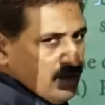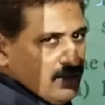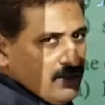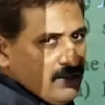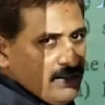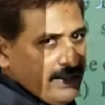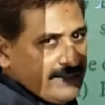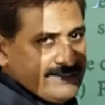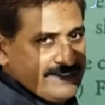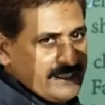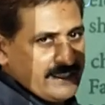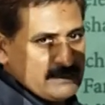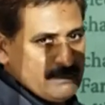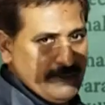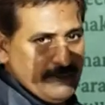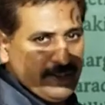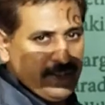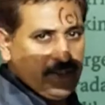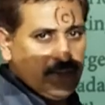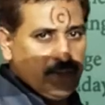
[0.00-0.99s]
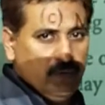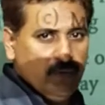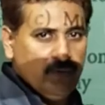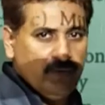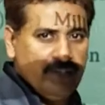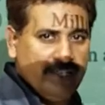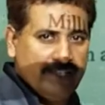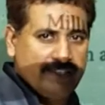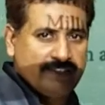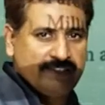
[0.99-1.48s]
As I explained
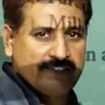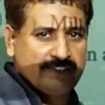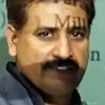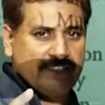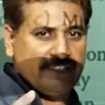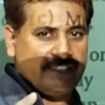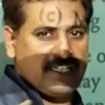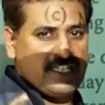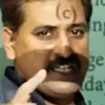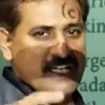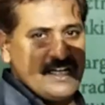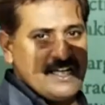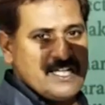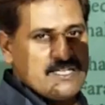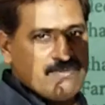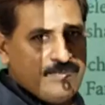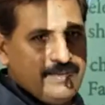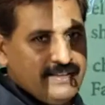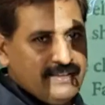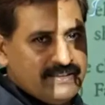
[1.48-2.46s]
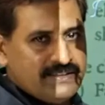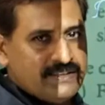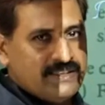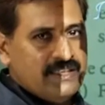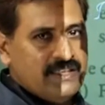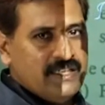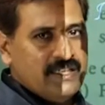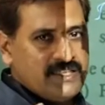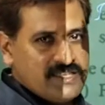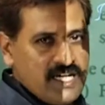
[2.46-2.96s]
you, excess charge means
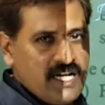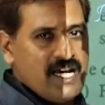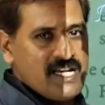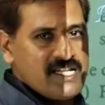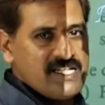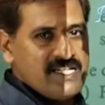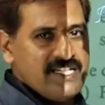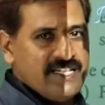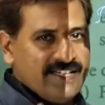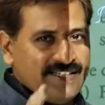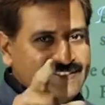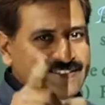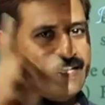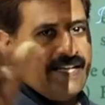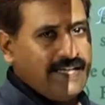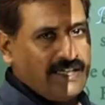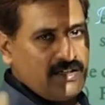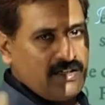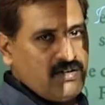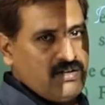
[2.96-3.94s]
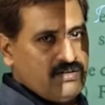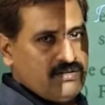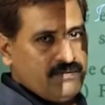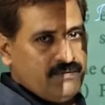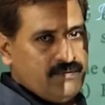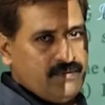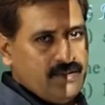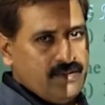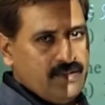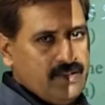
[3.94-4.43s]
charge here is
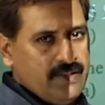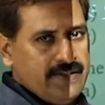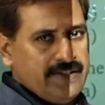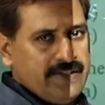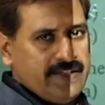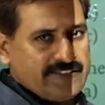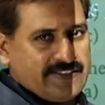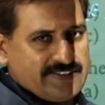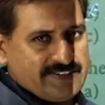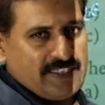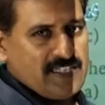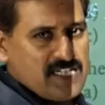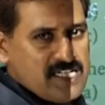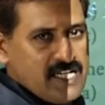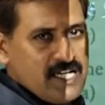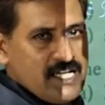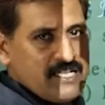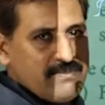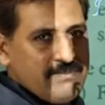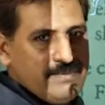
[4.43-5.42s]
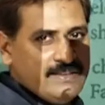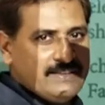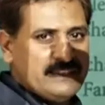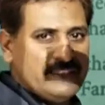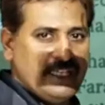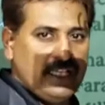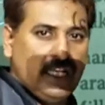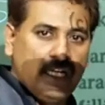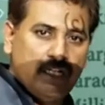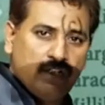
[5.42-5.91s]
electron. Excess charge means
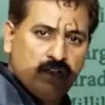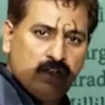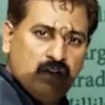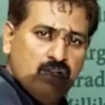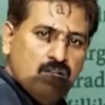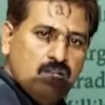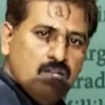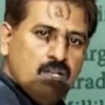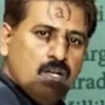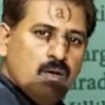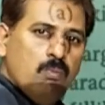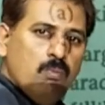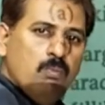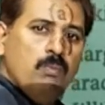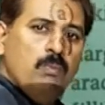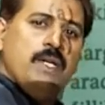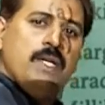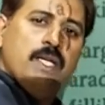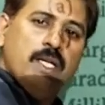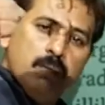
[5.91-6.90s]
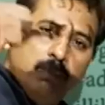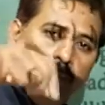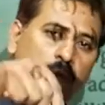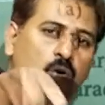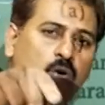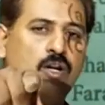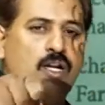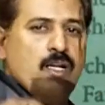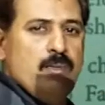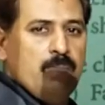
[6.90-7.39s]
electron in
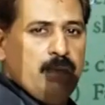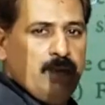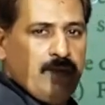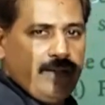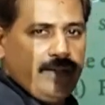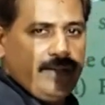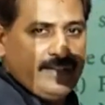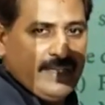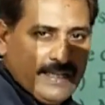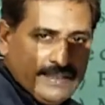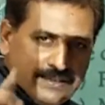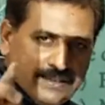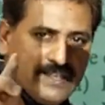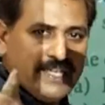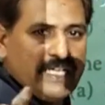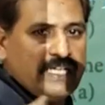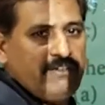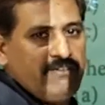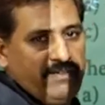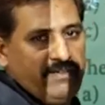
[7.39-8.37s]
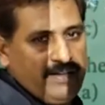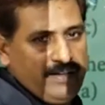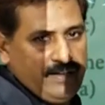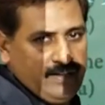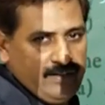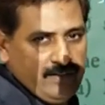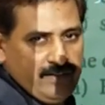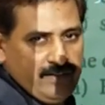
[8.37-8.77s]
more number than the required.